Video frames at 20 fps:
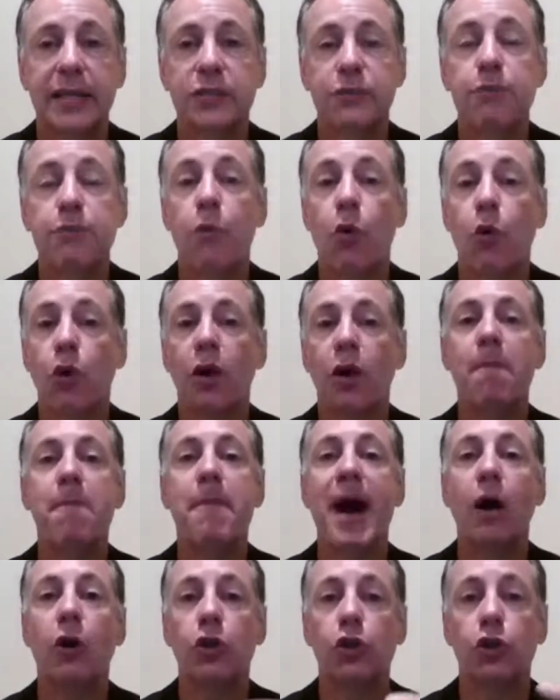more
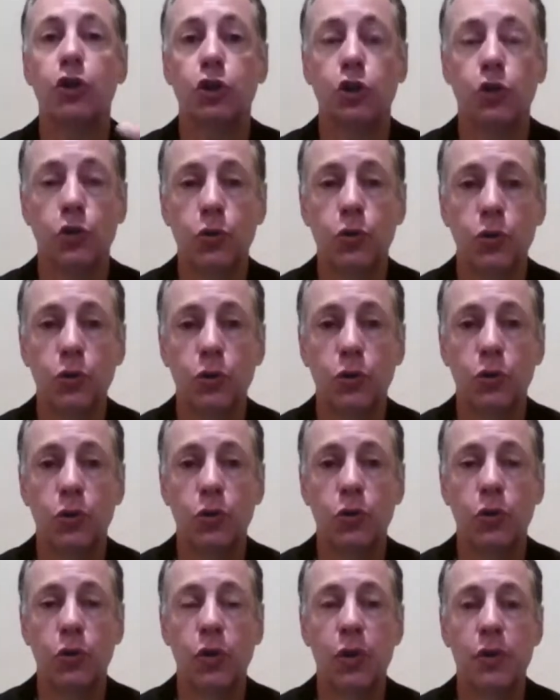about you
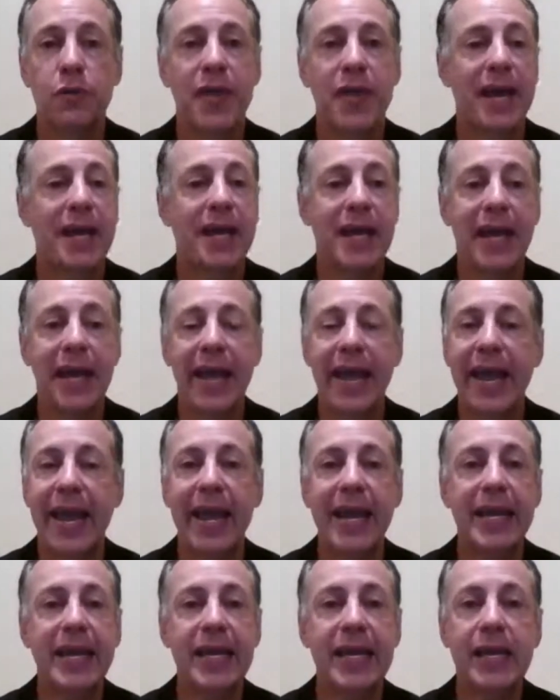than
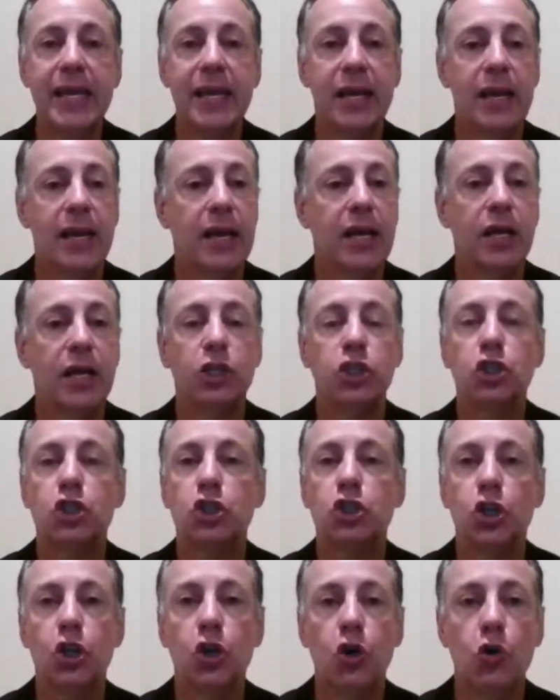any
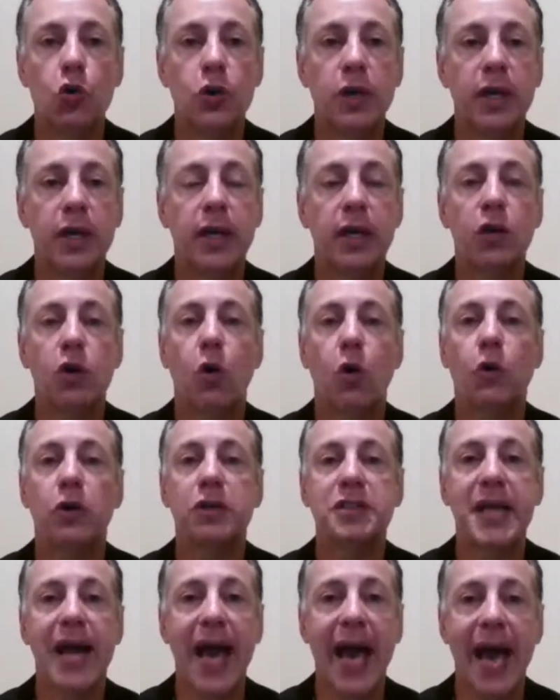slogan or
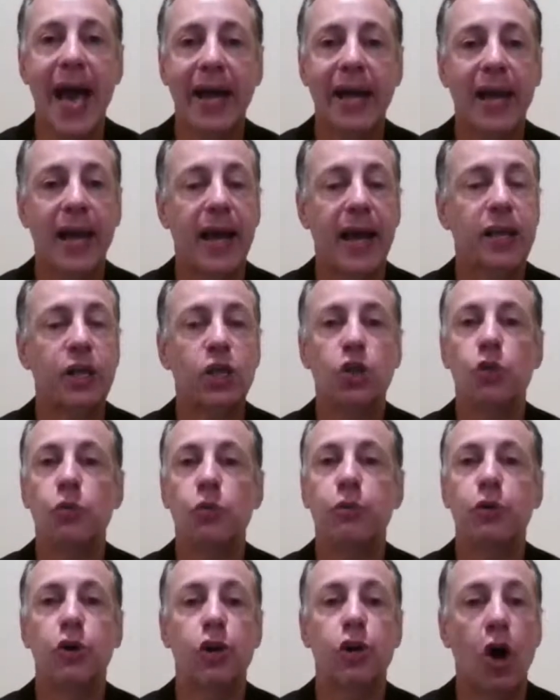tagline you
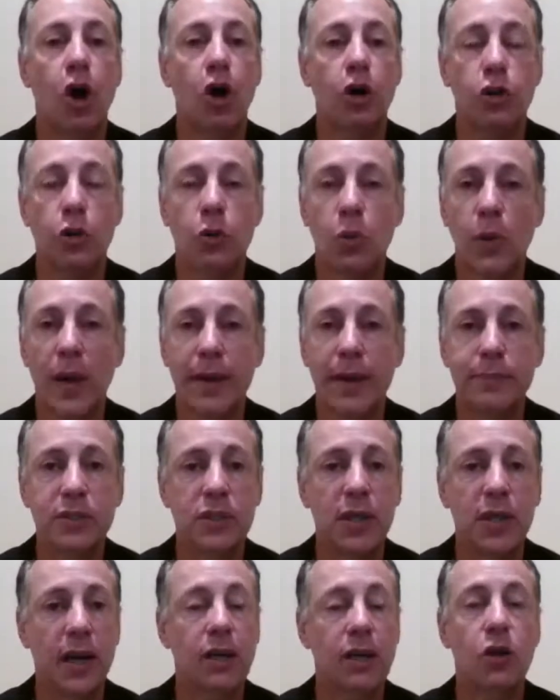put on your
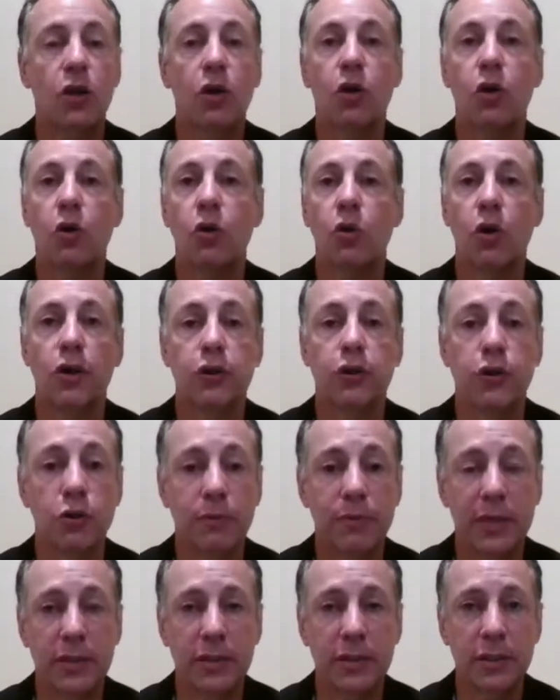website or on your
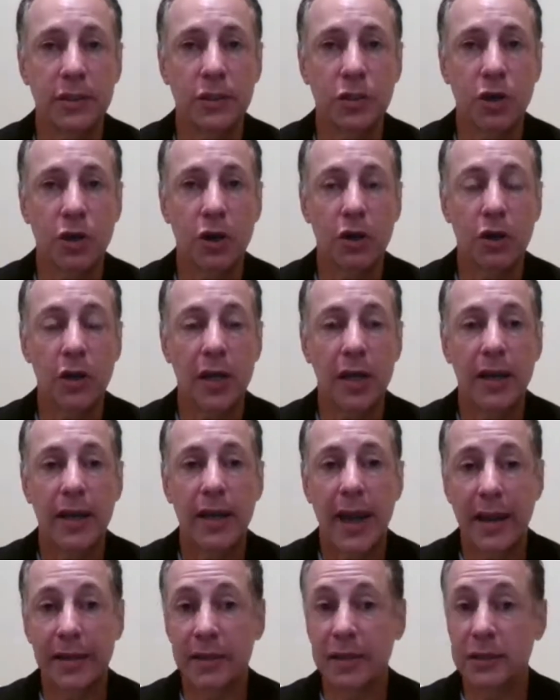business card.
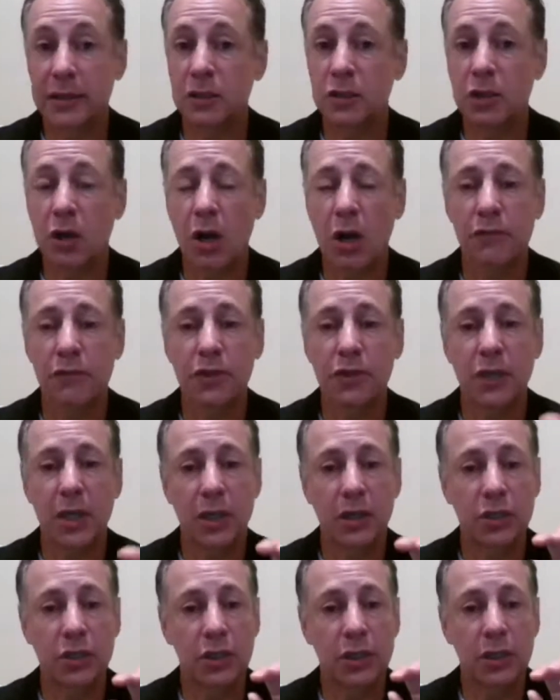And this is a
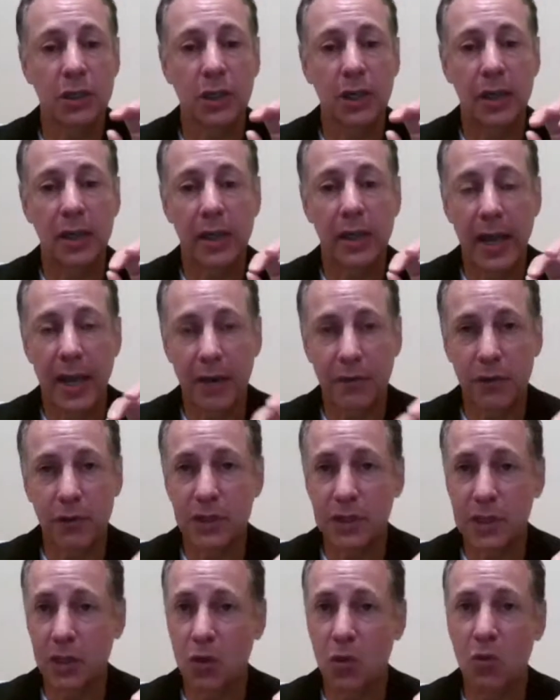conversation every
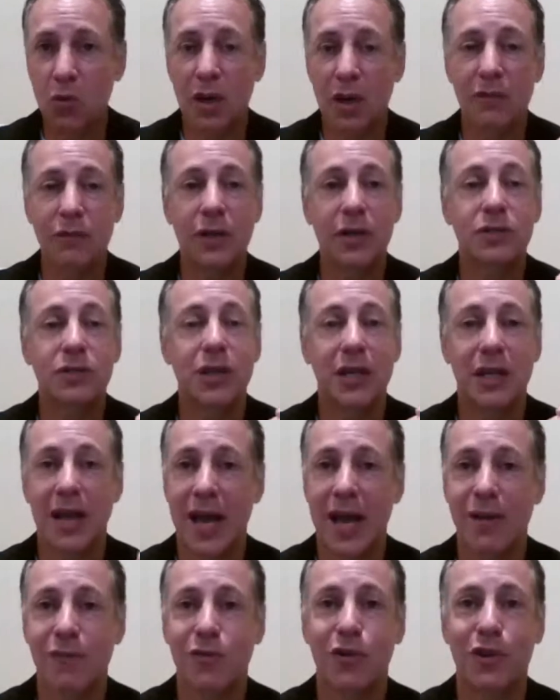single one of us can
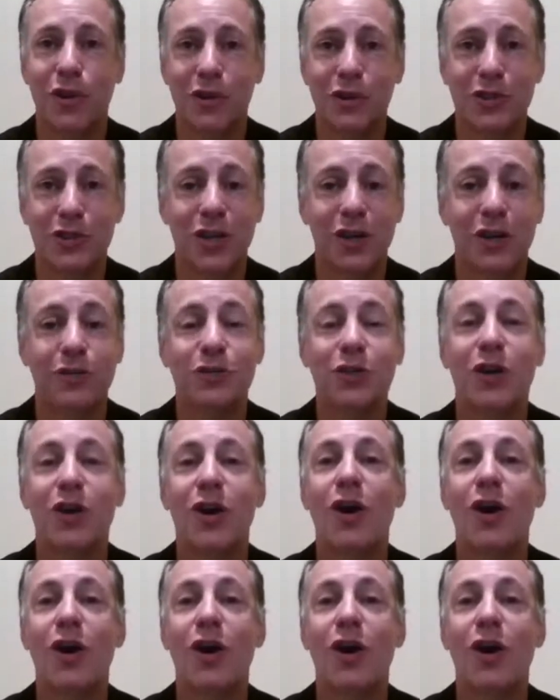have with ourselves.